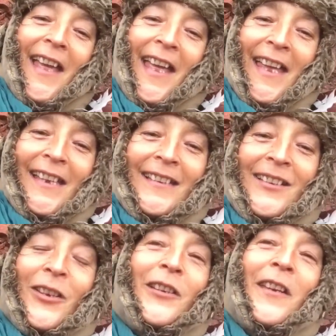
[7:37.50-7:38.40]
in
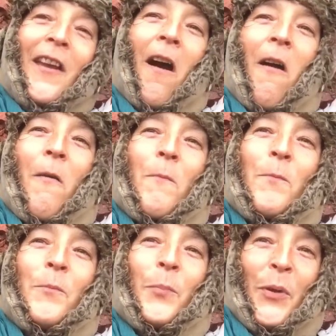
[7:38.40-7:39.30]
good
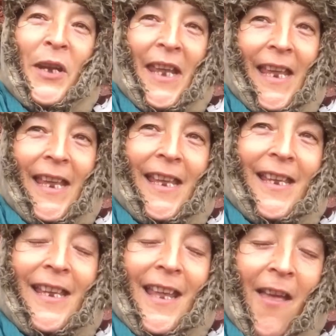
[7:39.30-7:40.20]

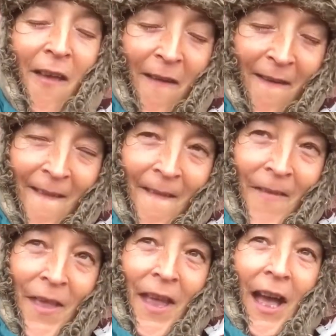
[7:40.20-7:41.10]
company.
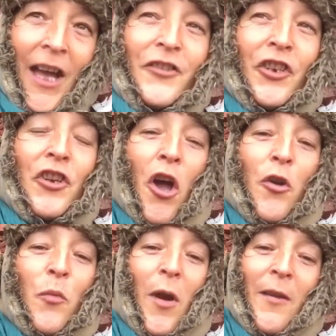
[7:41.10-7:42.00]
And you
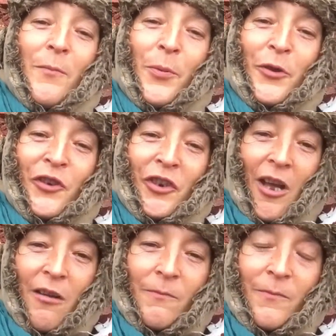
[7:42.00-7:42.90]
know when push
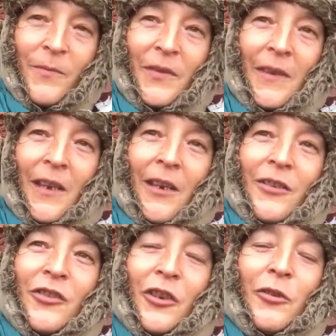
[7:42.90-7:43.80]
comes
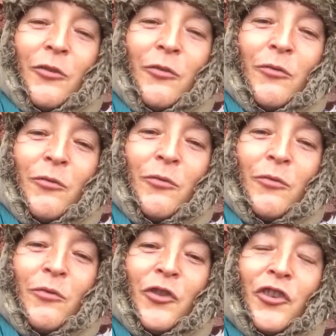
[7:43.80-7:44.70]

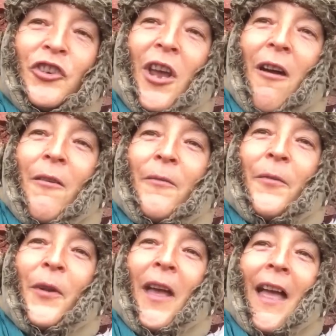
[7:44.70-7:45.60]
to shove,
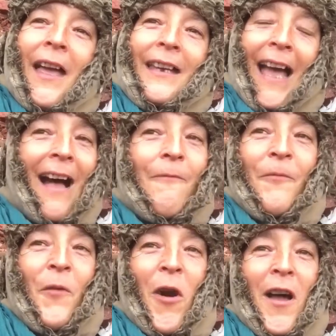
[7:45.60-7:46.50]

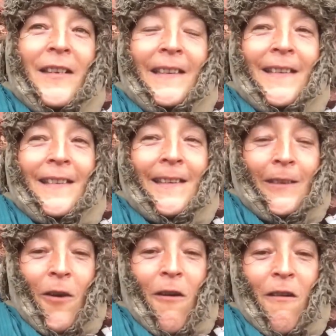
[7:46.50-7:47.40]
campfires and
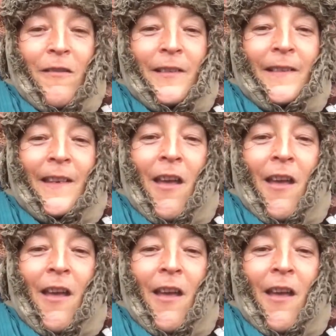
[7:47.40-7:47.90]
stars